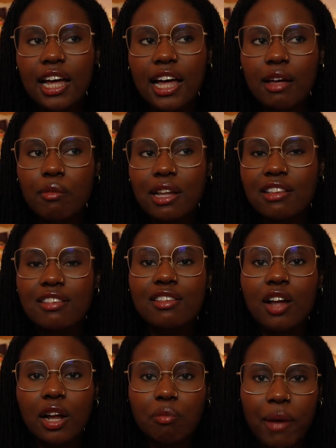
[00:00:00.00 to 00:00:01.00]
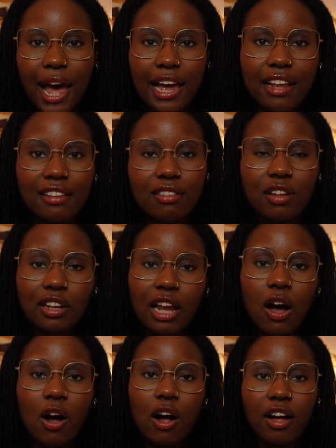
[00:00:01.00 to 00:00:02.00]
It's not bad. It's
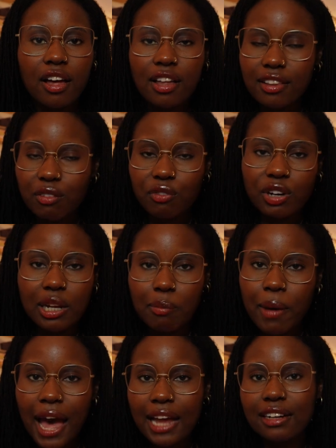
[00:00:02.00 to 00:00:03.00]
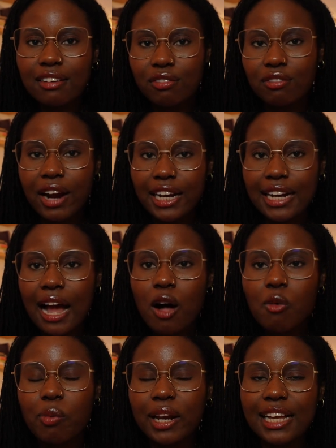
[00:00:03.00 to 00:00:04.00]
not really bad right
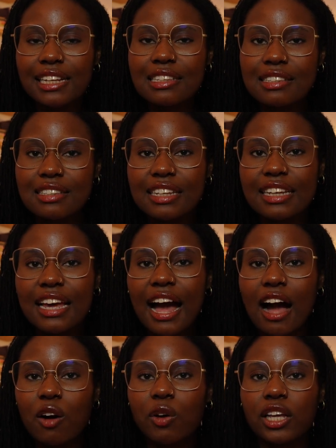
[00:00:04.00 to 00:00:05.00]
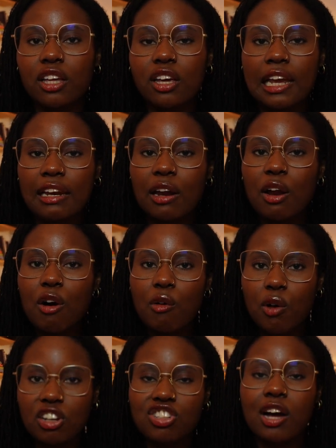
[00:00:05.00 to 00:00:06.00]
now, but I can see how it can
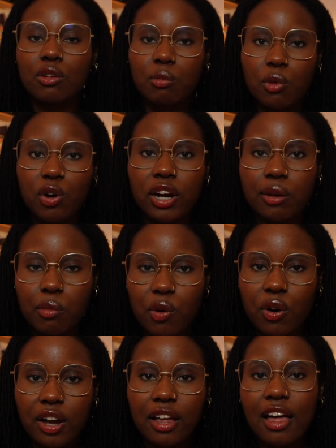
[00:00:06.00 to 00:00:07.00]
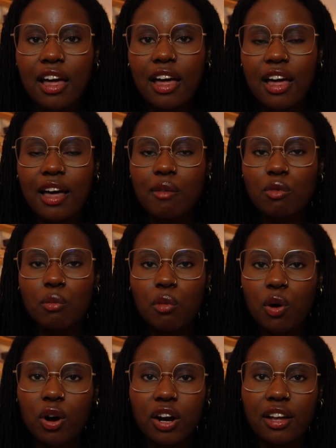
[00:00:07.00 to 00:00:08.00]
wash out more and more the
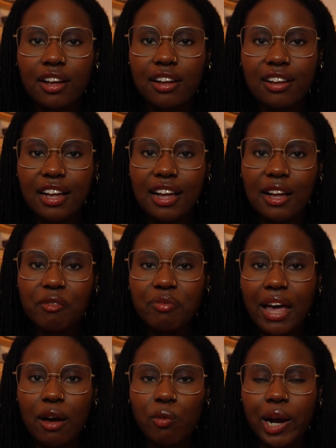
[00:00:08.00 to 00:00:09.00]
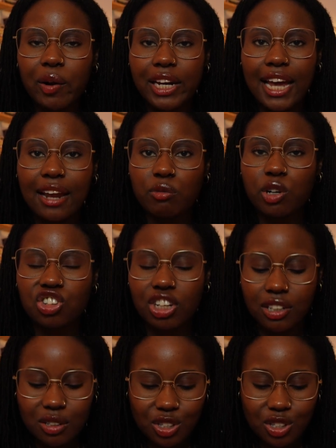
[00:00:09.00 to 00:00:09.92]
more I wear it and wash it.